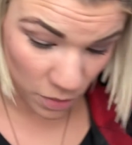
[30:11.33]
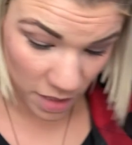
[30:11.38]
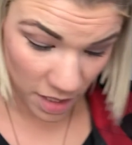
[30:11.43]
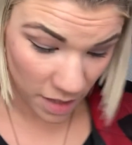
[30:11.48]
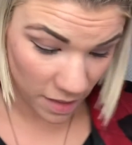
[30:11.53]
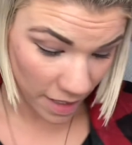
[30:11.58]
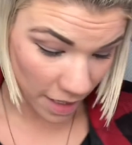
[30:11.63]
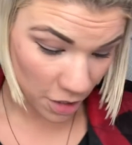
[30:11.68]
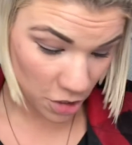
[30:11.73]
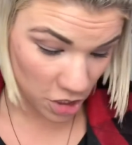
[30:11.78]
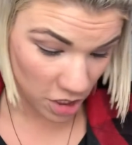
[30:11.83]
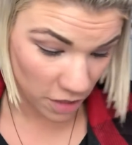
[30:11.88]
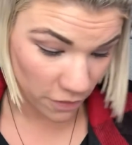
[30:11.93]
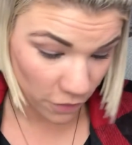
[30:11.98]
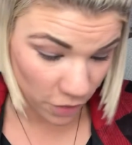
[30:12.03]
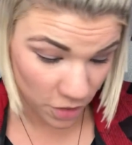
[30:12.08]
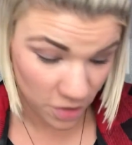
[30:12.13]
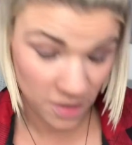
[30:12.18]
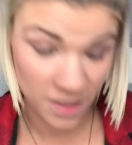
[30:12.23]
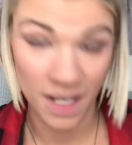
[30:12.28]
collection for
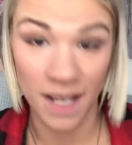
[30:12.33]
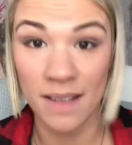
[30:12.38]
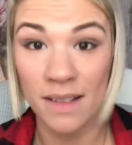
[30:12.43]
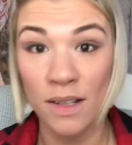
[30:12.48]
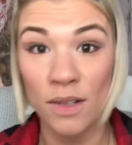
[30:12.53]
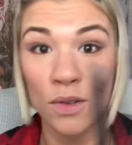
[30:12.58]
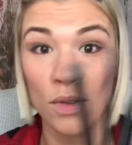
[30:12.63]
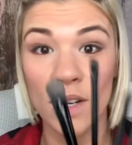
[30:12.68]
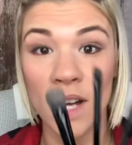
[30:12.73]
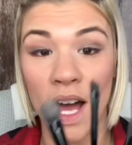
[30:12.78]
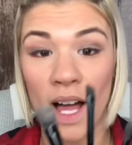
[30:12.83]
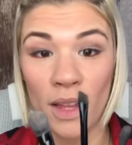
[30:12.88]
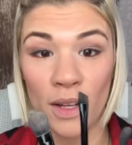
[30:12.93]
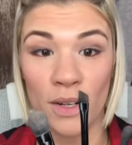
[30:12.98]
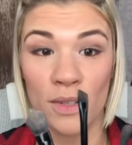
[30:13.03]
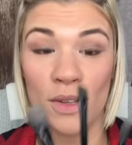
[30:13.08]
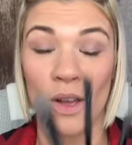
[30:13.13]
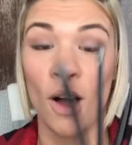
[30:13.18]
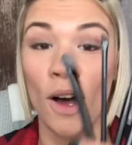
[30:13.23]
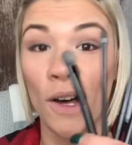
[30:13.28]

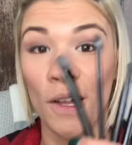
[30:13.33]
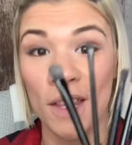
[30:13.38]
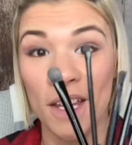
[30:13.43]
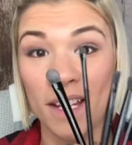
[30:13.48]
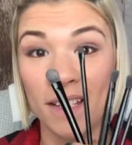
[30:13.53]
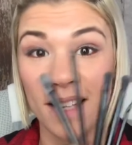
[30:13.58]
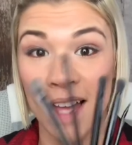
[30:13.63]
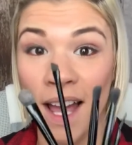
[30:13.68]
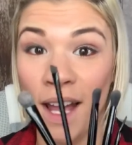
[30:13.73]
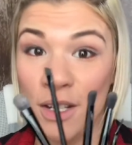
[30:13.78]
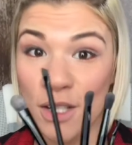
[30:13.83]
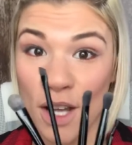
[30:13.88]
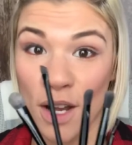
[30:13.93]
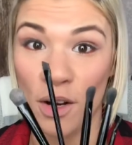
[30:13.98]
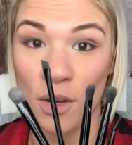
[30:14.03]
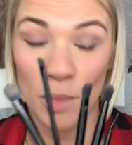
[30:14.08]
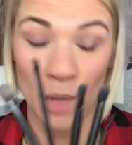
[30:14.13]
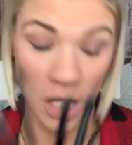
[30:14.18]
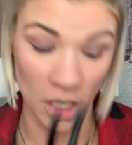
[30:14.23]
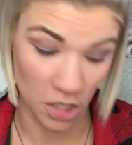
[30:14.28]
$62. All these eyeshadow
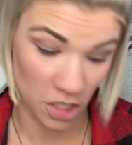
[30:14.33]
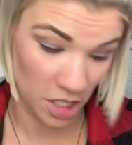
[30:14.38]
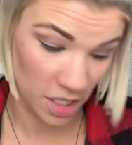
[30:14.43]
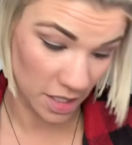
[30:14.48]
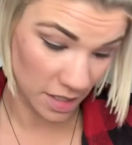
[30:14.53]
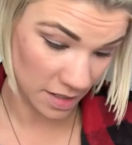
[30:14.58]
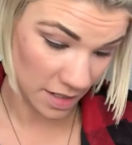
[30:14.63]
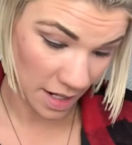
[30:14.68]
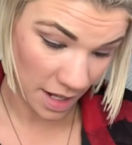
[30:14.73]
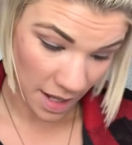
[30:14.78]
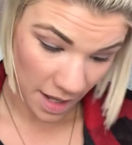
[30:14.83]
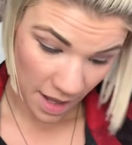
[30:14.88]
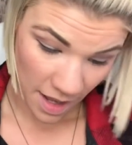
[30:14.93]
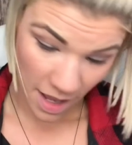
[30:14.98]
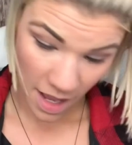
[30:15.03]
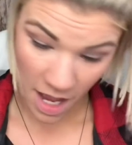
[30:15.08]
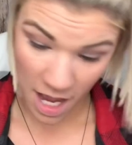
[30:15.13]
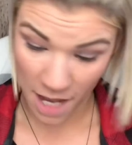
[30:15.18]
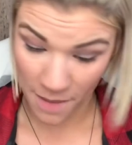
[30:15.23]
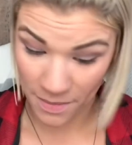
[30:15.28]
brushes,
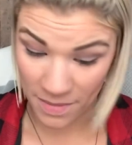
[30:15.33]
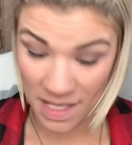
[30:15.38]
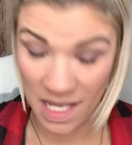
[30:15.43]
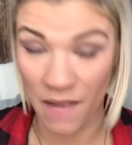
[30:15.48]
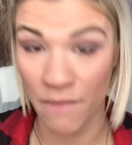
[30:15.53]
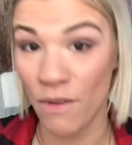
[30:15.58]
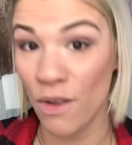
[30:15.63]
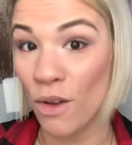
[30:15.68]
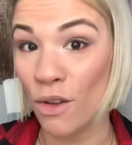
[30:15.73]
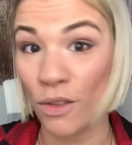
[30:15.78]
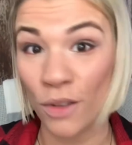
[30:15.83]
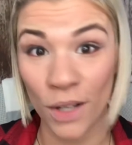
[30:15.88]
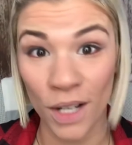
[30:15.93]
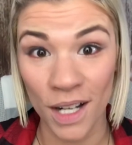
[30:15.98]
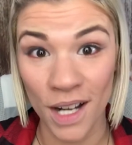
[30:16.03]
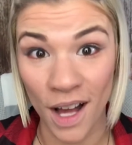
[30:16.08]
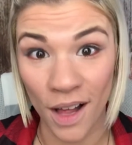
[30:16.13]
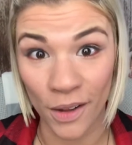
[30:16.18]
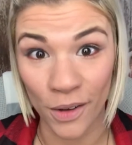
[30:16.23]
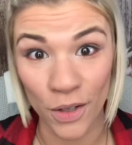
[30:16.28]
saving you
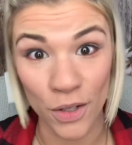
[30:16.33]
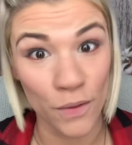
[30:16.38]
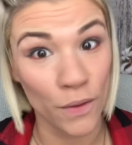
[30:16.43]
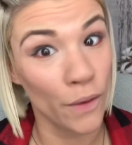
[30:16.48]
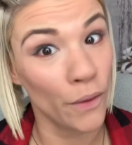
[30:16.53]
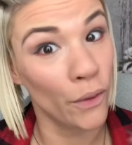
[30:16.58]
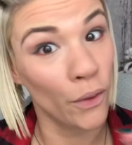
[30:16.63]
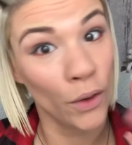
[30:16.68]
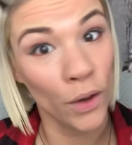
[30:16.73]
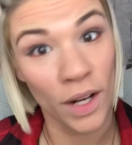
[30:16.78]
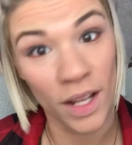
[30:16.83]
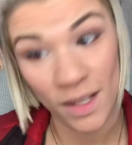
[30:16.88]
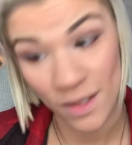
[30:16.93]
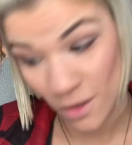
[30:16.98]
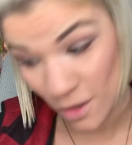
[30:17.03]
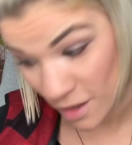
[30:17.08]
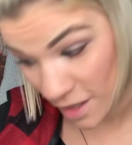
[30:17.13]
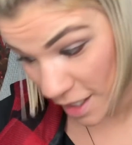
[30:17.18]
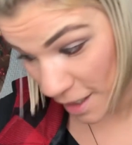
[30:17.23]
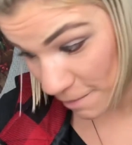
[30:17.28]
$30 for 4 days
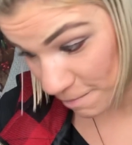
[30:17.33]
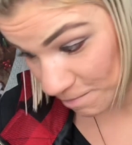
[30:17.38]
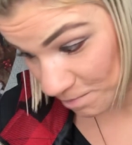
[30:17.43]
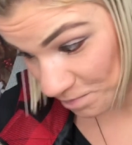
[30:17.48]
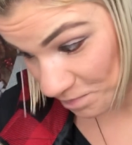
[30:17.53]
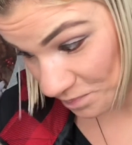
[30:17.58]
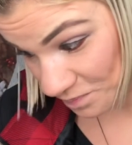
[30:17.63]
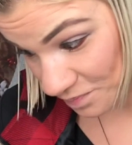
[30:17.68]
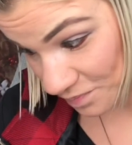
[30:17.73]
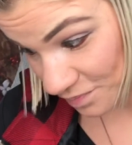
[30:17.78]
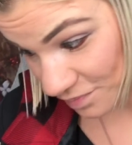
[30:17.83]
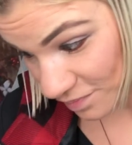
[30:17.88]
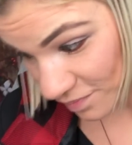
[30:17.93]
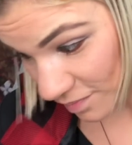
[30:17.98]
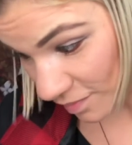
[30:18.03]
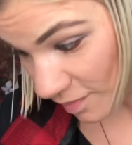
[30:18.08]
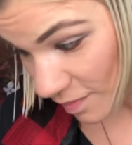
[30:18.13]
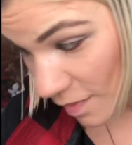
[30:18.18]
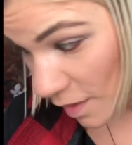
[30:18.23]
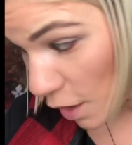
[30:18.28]
only.
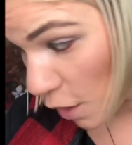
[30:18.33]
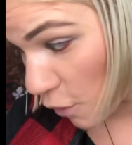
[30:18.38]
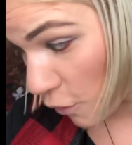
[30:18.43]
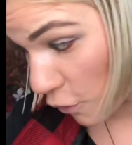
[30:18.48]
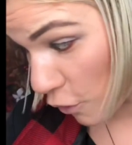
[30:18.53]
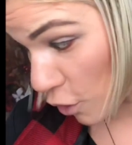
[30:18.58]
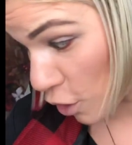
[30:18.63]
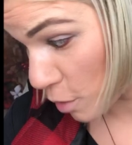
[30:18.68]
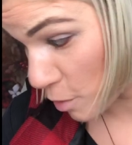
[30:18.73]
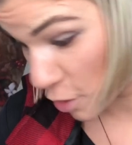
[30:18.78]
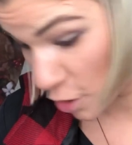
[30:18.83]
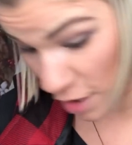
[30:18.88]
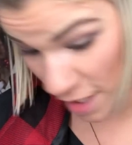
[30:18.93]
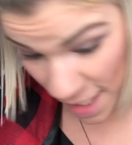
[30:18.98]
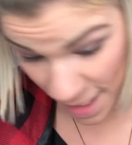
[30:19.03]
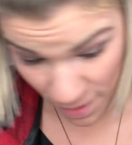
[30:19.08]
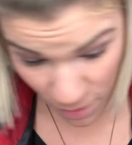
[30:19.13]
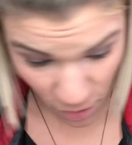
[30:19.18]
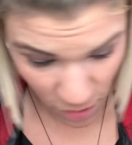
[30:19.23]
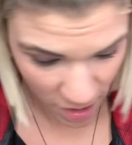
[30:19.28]
4 more
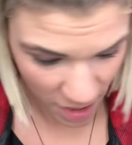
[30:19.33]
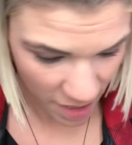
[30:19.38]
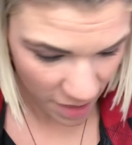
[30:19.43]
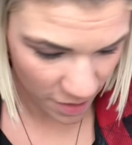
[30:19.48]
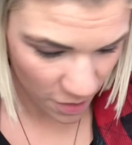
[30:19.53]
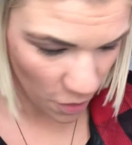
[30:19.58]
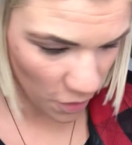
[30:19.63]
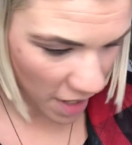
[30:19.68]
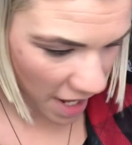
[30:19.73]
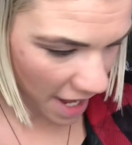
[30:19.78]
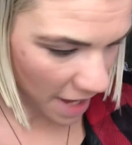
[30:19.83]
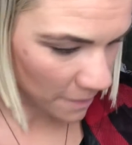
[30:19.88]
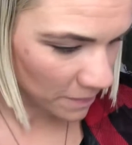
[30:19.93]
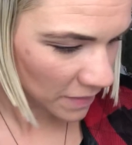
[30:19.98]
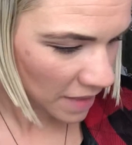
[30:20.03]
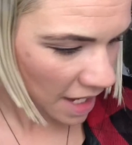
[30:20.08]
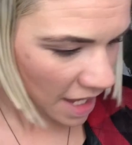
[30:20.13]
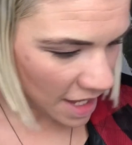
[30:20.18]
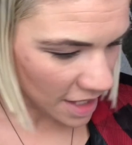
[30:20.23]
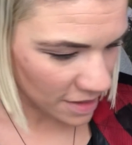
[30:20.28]
days only. Okay,
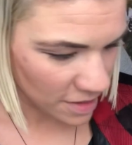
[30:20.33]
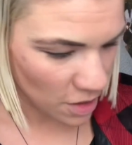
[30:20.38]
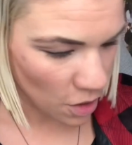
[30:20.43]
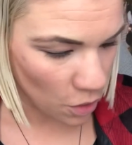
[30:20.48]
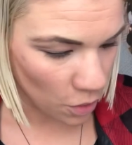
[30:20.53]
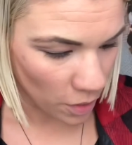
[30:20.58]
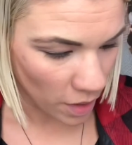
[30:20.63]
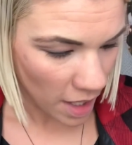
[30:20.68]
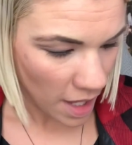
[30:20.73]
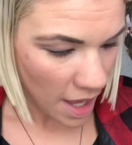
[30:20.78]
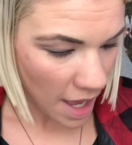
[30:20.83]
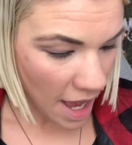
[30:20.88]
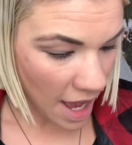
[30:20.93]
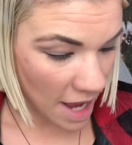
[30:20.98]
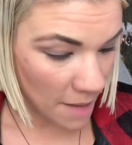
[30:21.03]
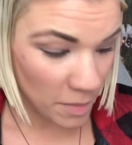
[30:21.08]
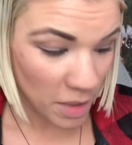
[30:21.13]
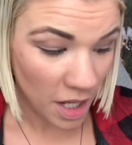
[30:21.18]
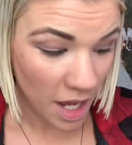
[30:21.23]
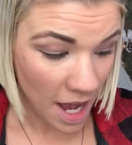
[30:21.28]
so I'm
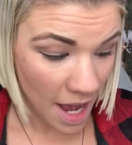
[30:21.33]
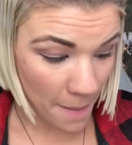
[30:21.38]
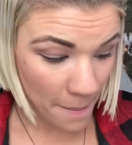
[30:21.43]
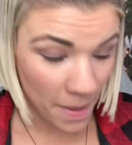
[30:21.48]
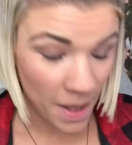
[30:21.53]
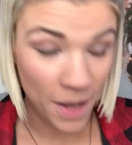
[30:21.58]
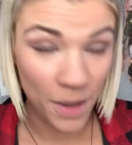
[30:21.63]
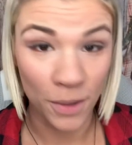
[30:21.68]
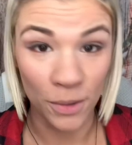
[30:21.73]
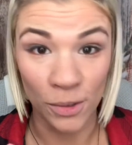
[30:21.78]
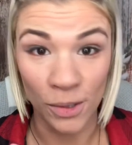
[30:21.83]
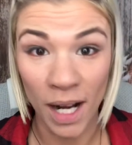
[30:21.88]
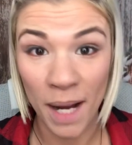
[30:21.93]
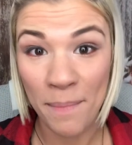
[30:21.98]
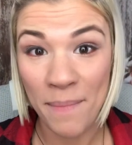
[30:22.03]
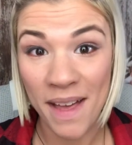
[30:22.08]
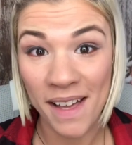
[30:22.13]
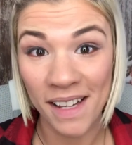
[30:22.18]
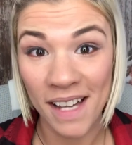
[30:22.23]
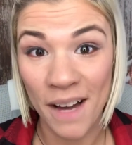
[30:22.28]
gonna hop right
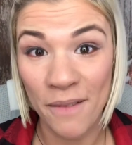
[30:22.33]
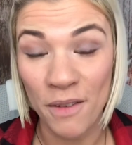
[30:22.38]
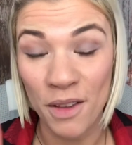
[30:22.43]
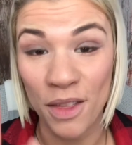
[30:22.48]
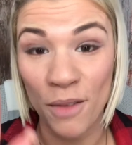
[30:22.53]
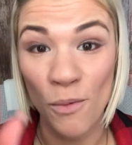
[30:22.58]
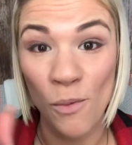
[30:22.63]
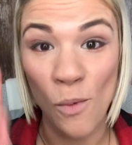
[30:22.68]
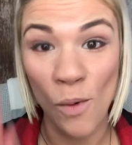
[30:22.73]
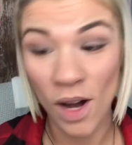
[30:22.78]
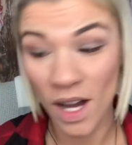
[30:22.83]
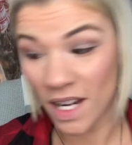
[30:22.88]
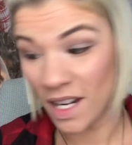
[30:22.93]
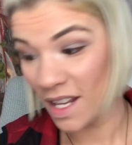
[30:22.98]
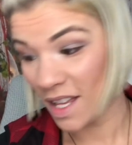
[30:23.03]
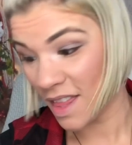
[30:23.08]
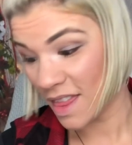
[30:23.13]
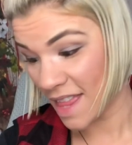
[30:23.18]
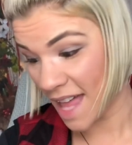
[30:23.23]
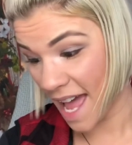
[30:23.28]
back on with one
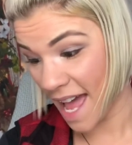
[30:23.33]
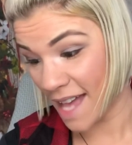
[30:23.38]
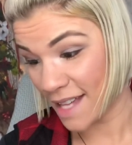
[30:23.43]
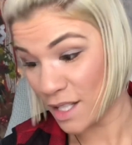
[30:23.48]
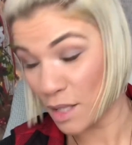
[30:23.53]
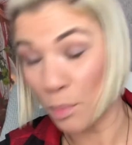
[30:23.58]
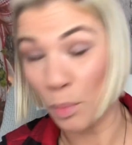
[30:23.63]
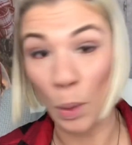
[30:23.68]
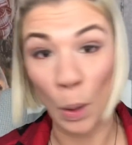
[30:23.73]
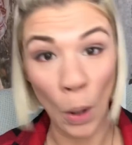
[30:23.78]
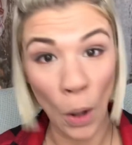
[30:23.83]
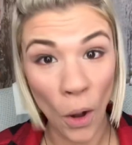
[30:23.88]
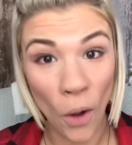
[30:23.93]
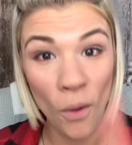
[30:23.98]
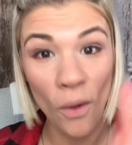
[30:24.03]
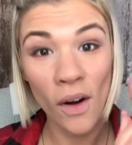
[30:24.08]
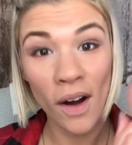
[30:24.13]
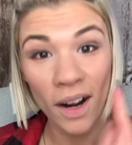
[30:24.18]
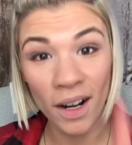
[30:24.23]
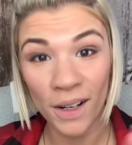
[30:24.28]
last
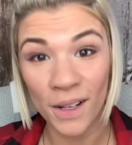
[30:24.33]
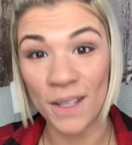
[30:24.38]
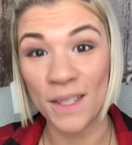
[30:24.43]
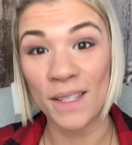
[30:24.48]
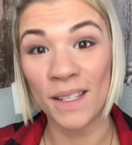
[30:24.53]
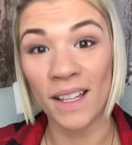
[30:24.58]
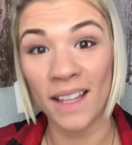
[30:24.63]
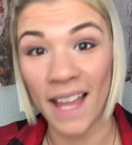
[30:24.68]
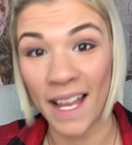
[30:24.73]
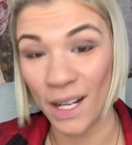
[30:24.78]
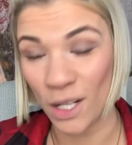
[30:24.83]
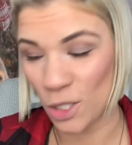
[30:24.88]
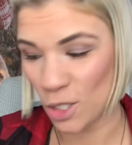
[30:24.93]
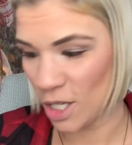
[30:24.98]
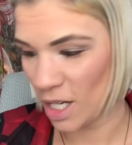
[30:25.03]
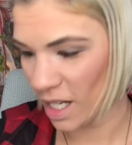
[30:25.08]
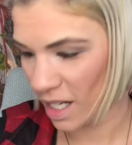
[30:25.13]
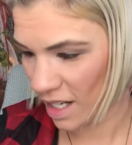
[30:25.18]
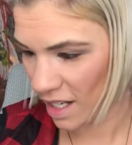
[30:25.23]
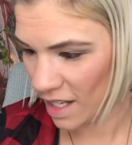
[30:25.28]
Pro Artist
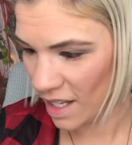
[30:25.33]
collection,